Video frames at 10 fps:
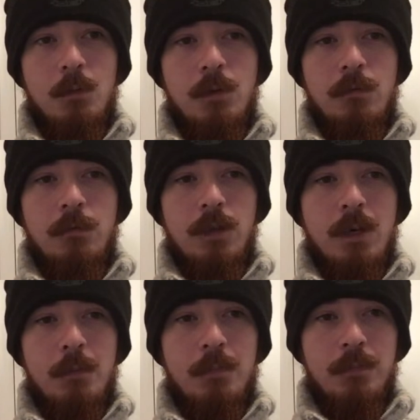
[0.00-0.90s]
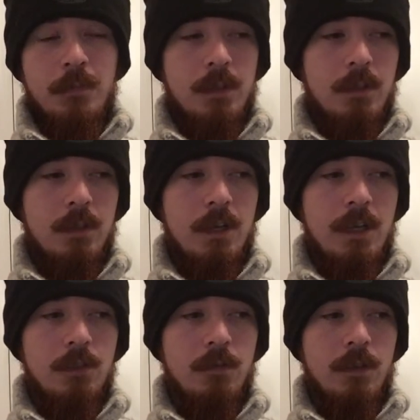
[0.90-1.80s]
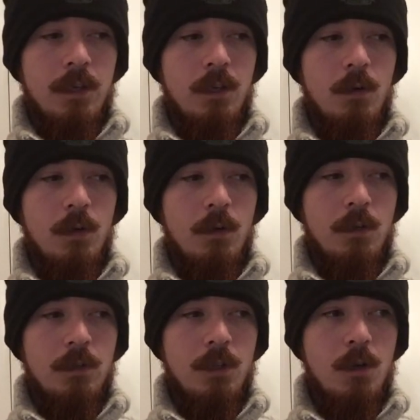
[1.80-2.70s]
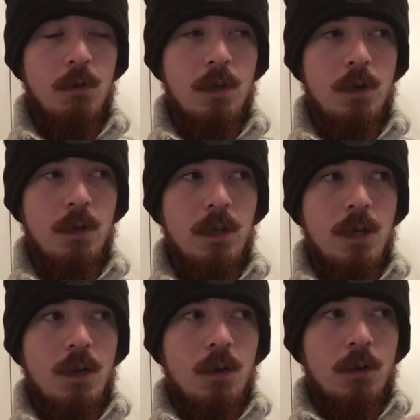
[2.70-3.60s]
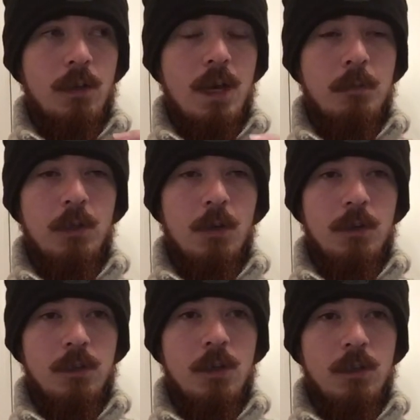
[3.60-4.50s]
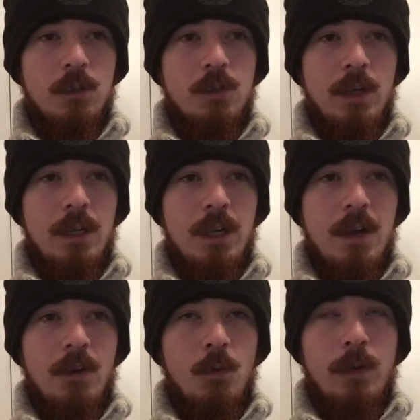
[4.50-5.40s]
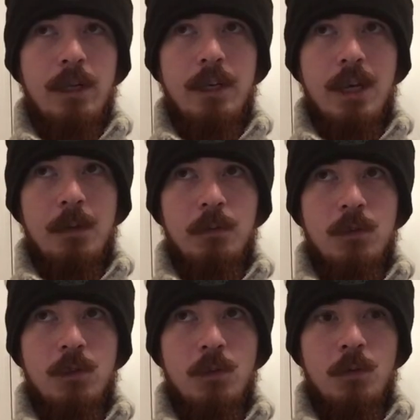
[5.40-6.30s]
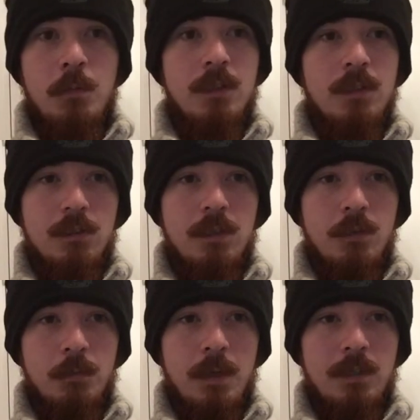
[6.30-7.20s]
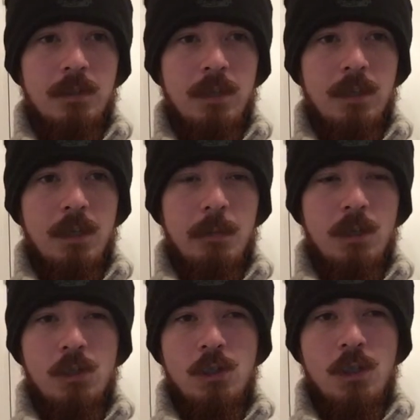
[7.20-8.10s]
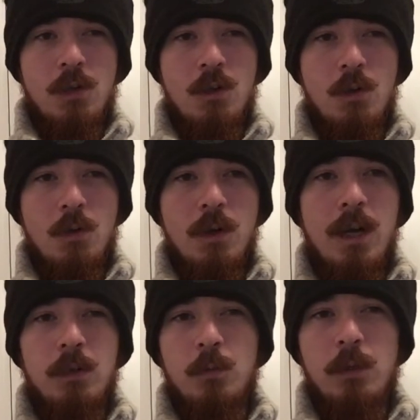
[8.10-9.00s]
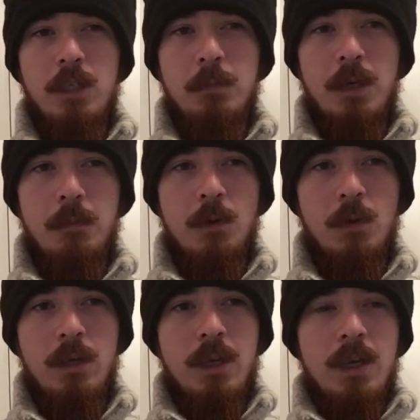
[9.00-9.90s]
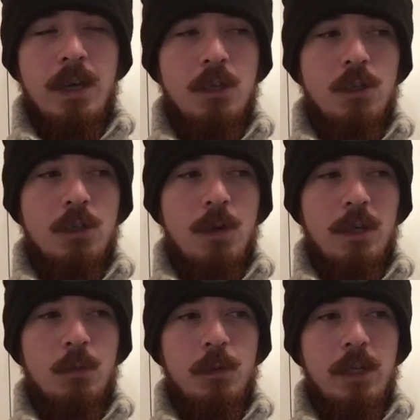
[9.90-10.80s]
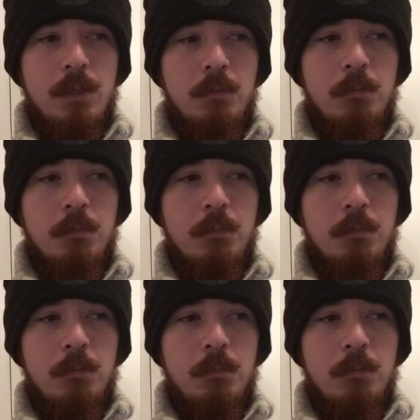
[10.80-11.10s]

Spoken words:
with the likes of like Holo, because Holo kept Lawrence on the straight and narrow when it came to business deals, basically, because she knew how to read people, and she knew how to read